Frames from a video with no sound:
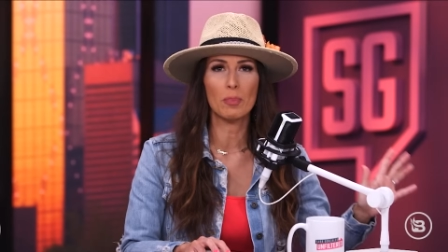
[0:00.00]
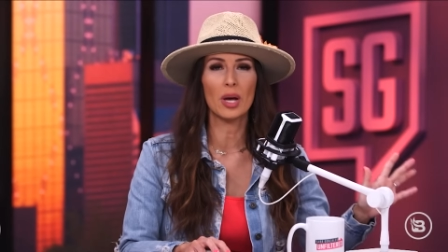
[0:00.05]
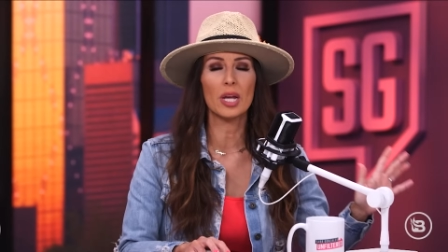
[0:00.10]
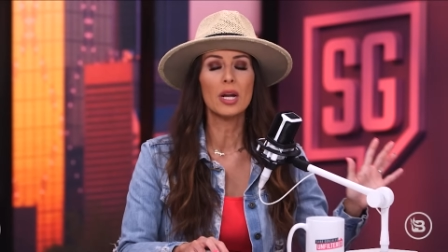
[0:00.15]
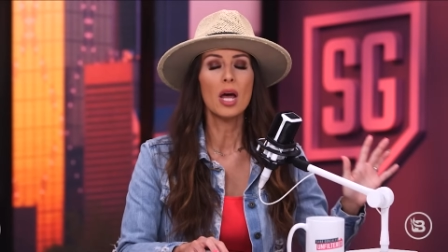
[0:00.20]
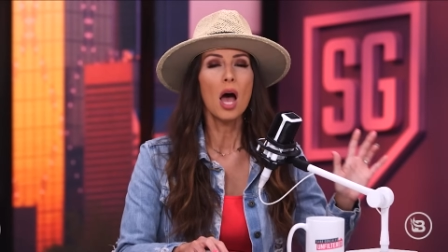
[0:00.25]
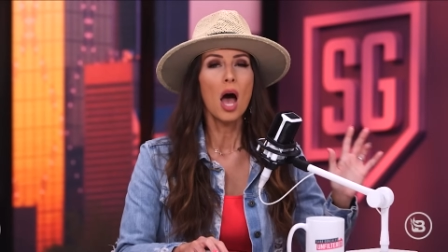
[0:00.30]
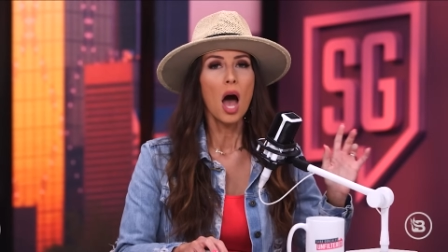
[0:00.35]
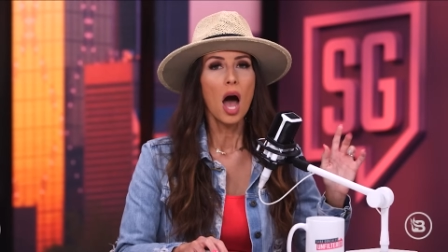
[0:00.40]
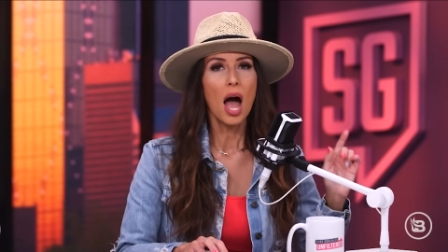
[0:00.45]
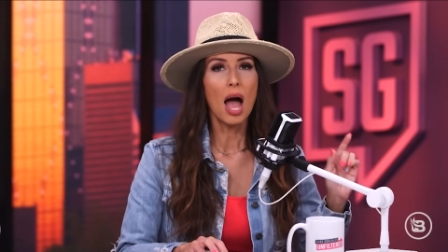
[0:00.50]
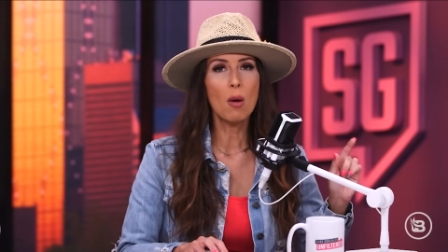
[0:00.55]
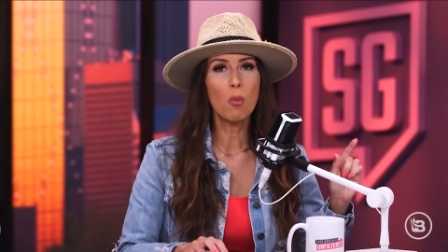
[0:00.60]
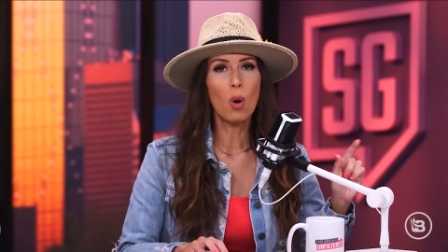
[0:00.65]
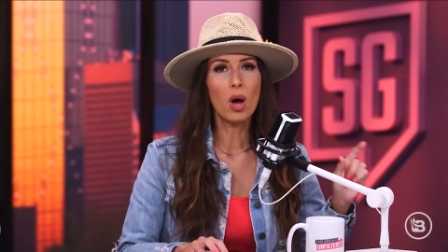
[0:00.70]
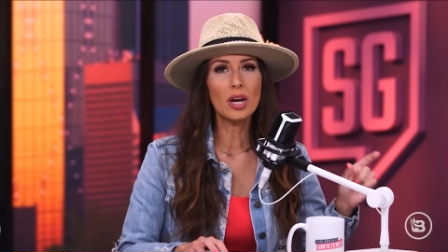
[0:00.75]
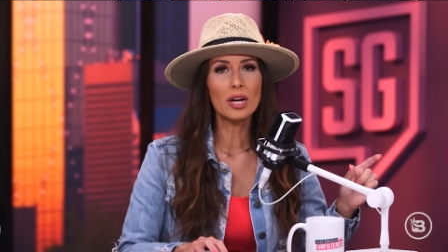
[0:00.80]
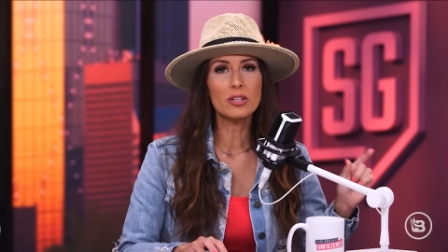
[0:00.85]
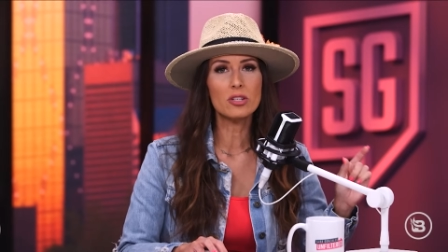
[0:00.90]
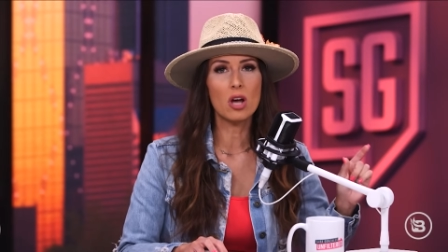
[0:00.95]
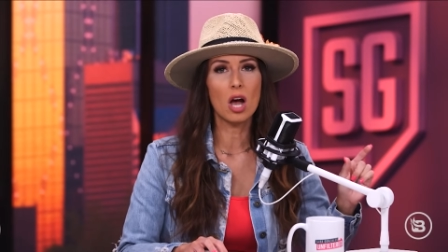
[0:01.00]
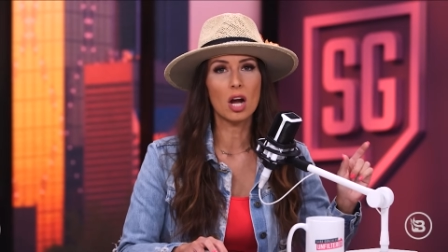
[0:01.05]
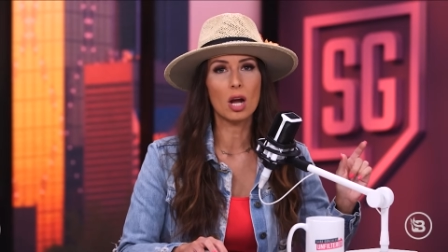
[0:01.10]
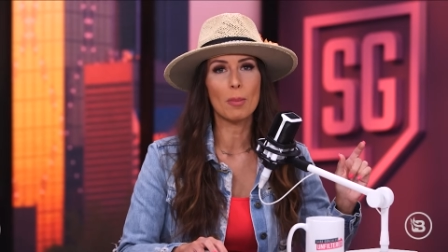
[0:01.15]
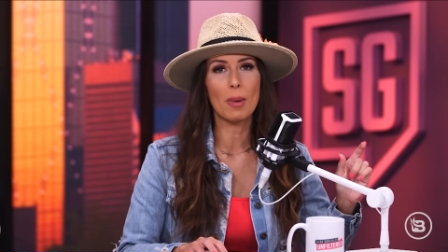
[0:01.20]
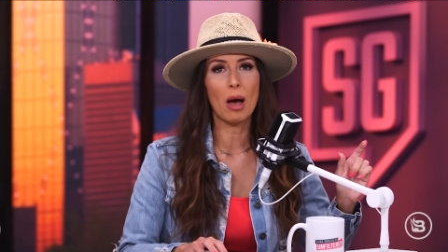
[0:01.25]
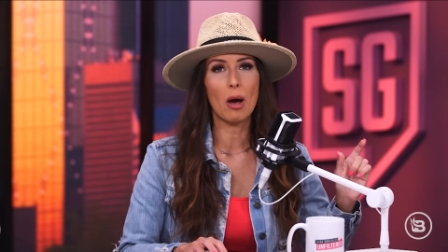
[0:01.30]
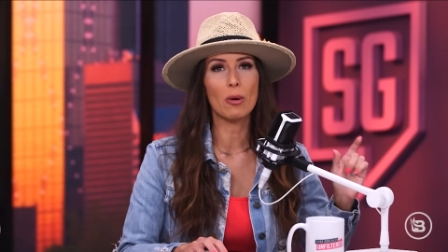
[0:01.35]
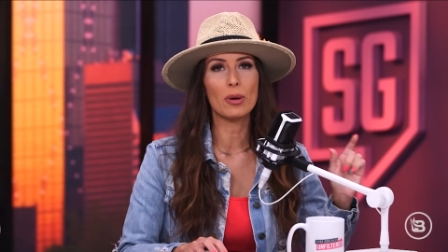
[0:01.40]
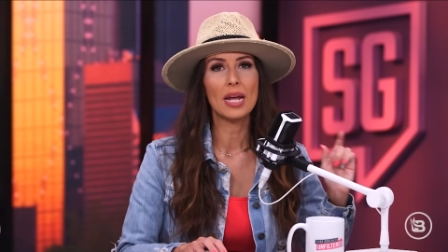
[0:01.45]
But I want to talk
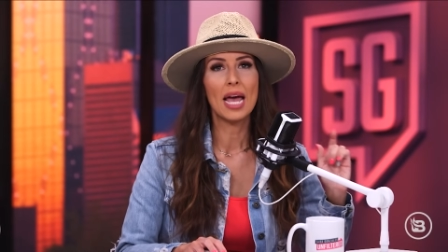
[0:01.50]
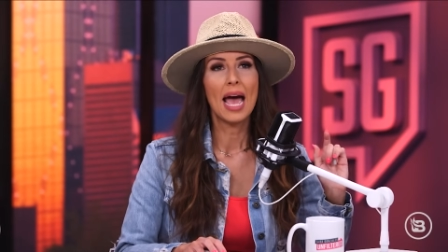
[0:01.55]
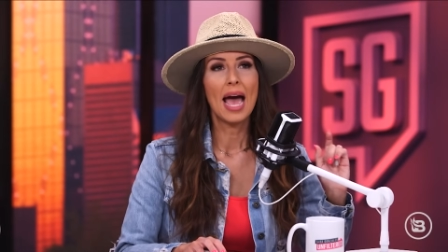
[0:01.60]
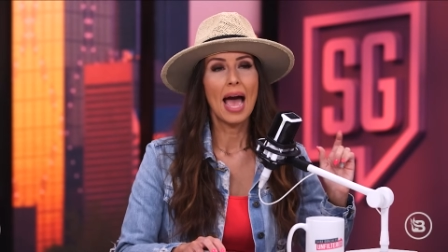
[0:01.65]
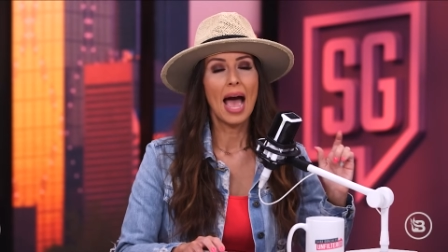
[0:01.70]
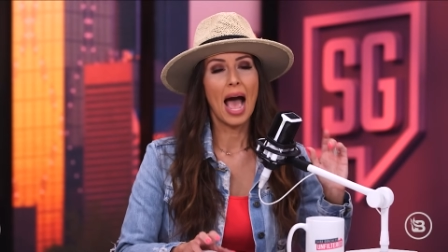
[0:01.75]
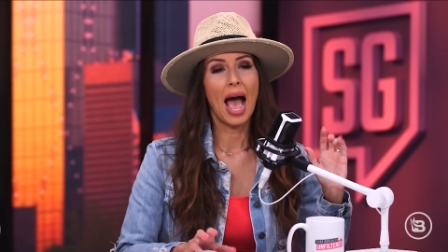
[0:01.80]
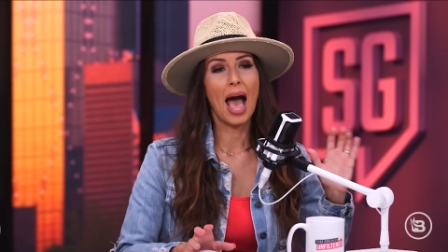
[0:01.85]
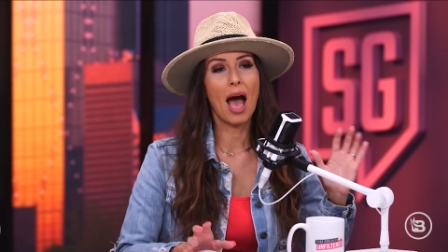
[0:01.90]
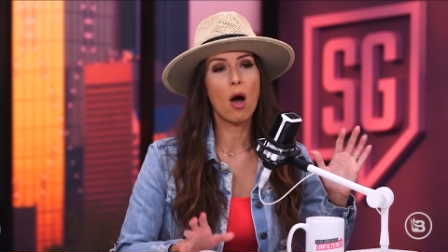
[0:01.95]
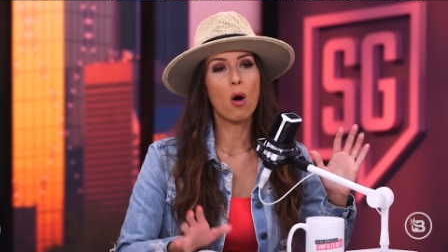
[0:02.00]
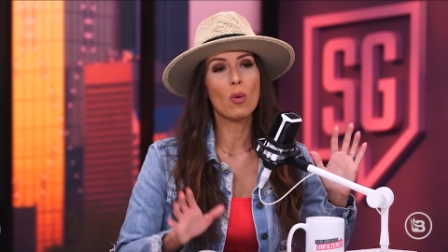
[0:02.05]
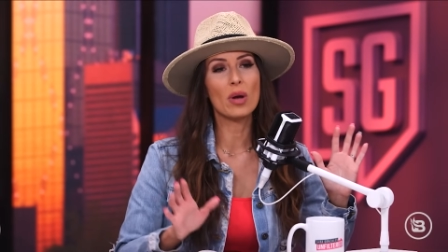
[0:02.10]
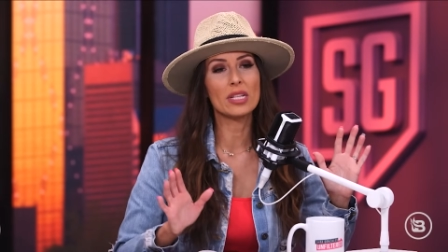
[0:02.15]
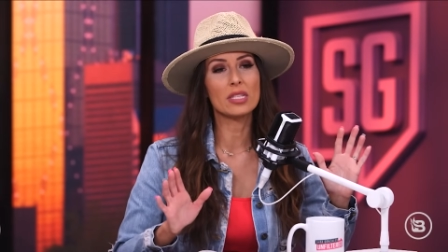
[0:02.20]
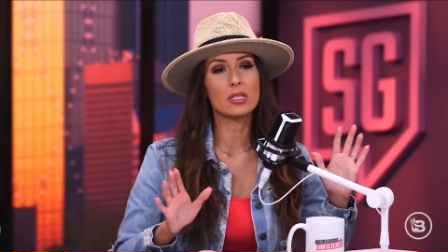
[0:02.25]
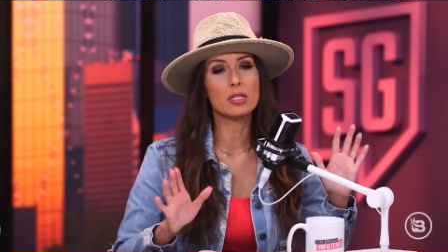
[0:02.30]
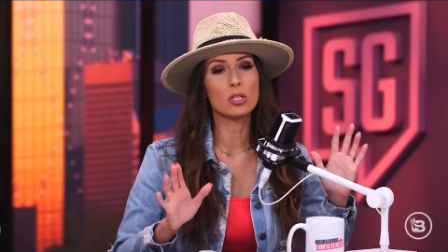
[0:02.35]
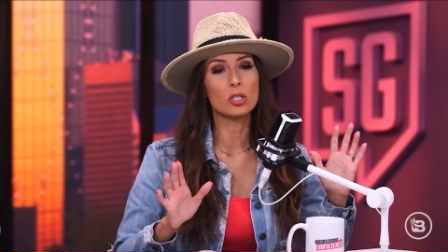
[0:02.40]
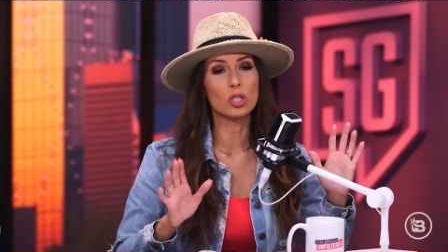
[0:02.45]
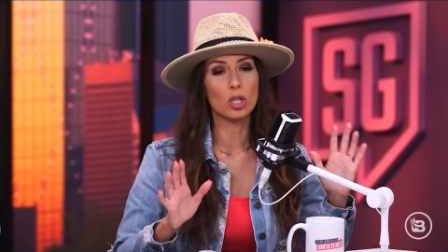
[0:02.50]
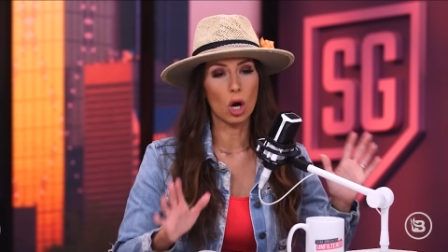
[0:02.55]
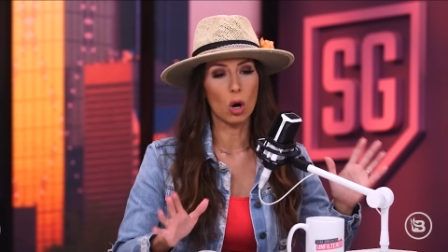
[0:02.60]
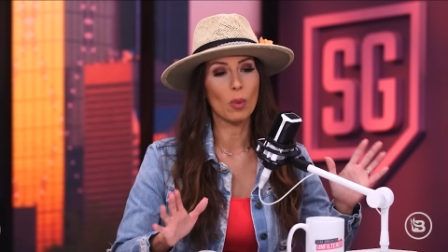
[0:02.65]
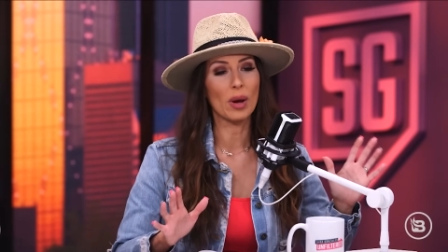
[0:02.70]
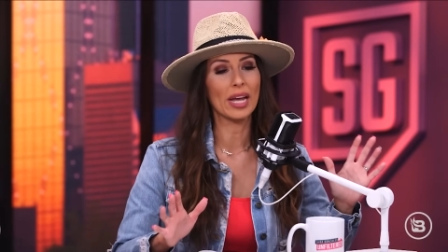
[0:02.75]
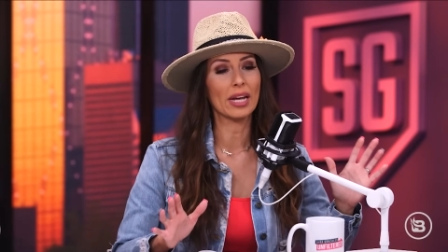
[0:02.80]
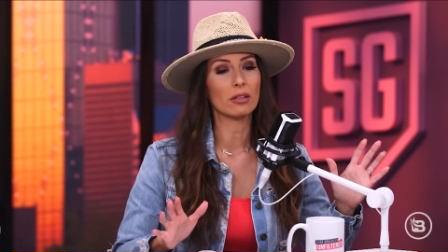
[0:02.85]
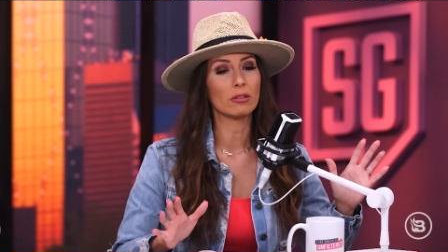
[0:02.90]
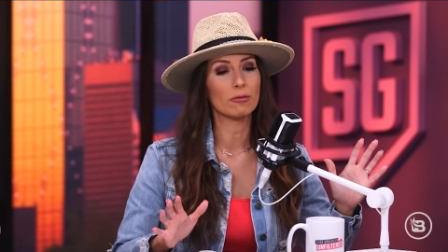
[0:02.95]
about how it's
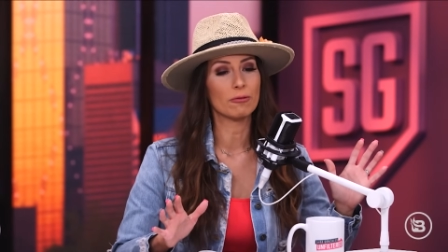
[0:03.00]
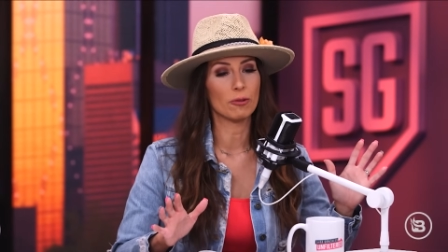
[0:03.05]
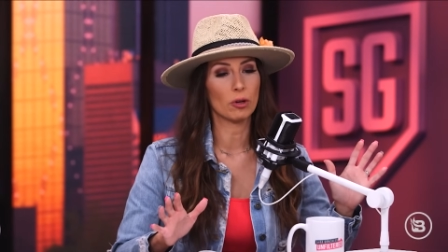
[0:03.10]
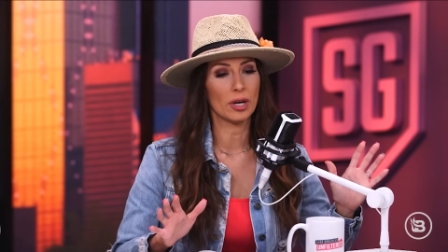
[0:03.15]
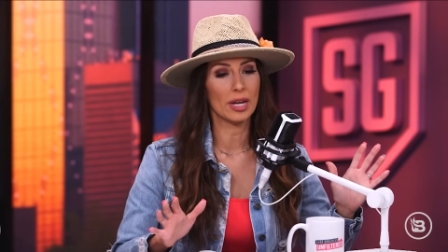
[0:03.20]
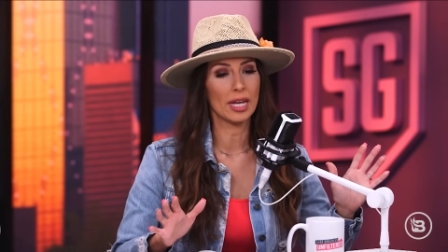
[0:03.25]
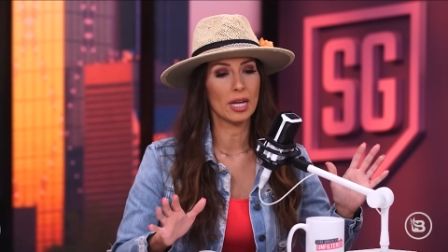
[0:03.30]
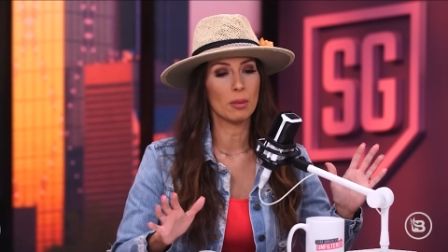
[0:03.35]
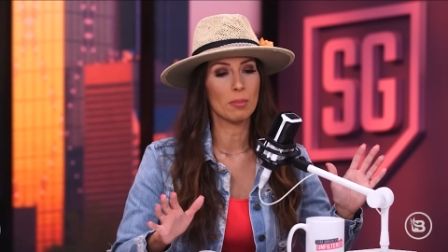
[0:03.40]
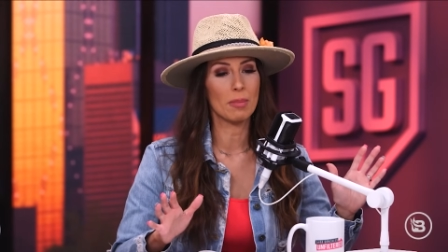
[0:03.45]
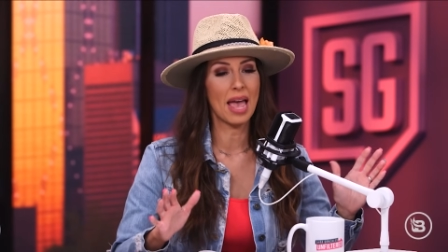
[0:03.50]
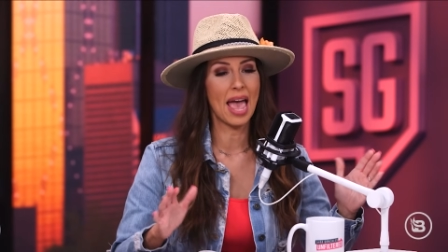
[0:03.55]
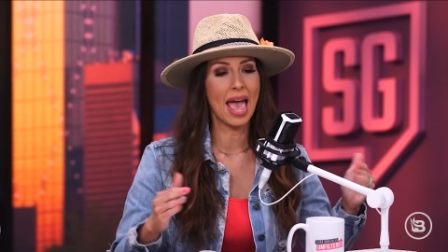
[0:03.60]
going for him